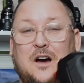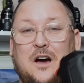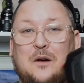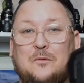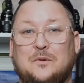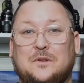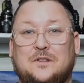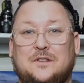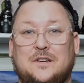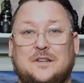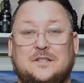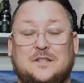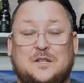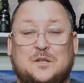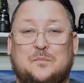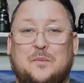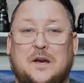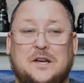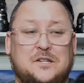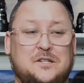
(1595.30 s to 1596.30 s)
with this,
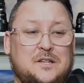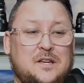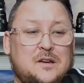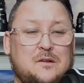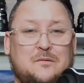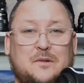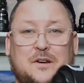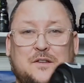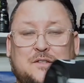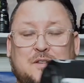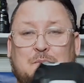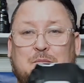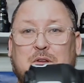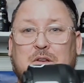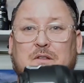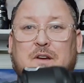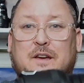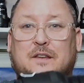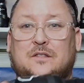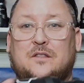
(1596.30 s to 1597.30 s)
especially with something
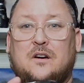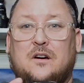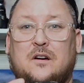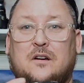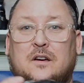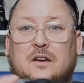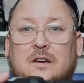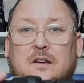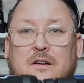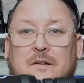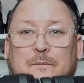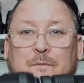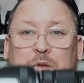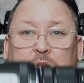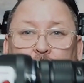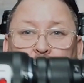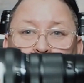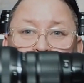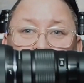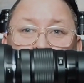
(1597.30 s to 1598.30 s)
like the, you
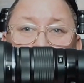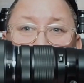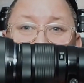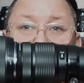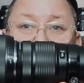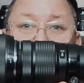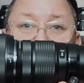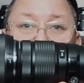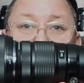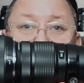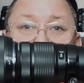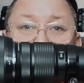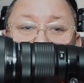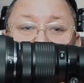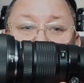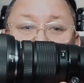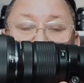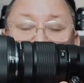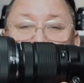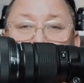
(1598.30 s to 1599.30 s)
know, the 40 to
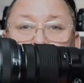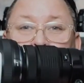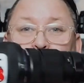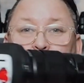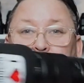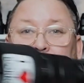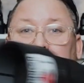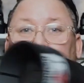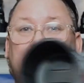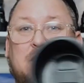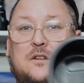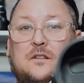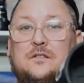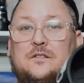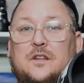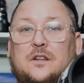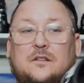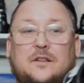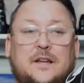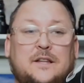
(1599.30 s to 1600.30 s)
150 with the
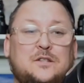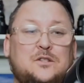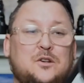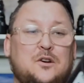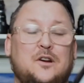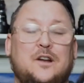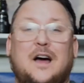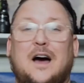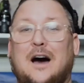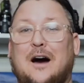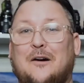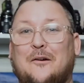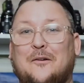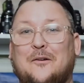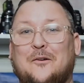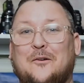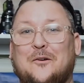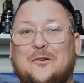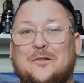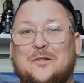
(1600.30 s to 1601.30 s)
lens hood out,
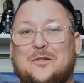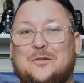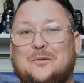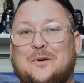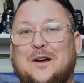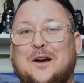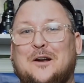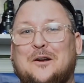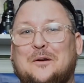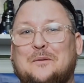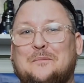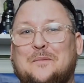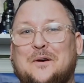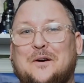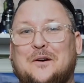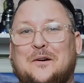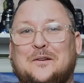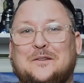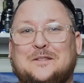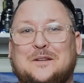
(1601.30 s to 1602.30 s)
or the 300
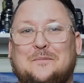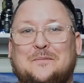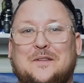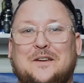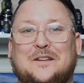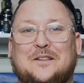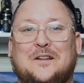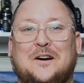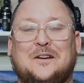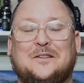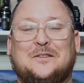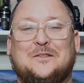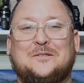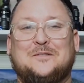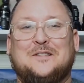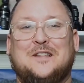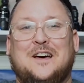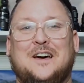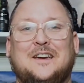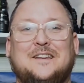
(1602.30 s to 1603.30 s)
mil, something along those
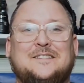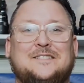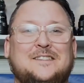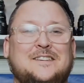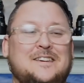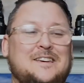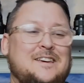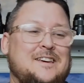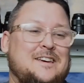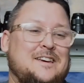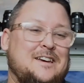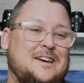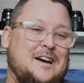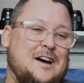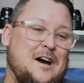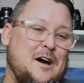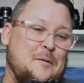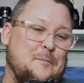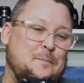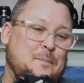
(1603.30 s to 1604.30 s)
lines.
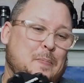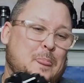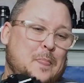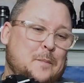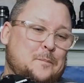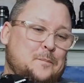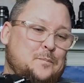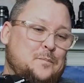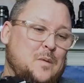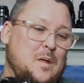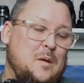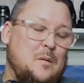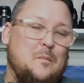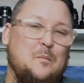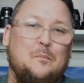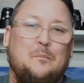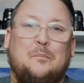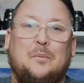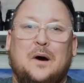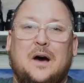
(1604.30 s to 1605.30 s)

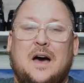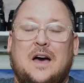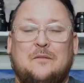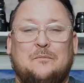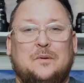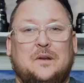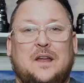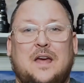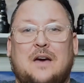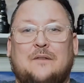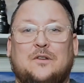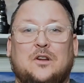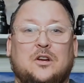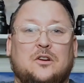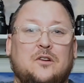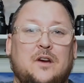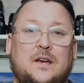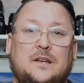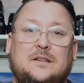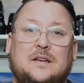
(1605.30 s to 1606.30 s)
But I've been having a
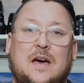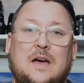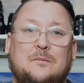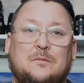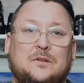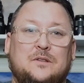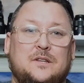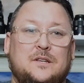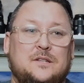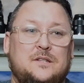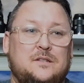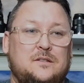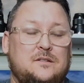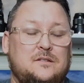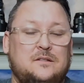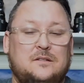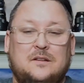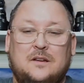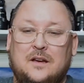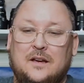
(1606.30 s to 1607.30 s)
great time with
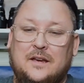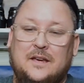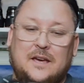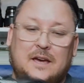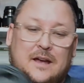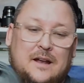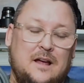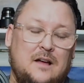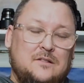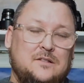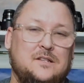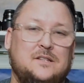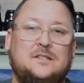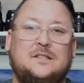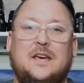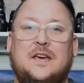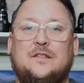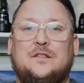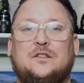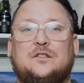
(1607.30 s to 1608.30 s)
this. Again, I'll just
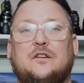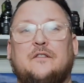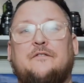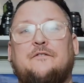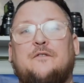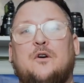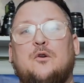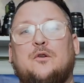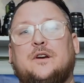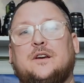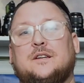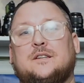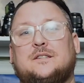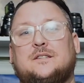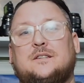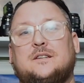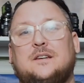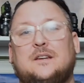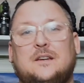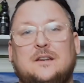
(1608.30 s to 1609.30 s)
say that the focus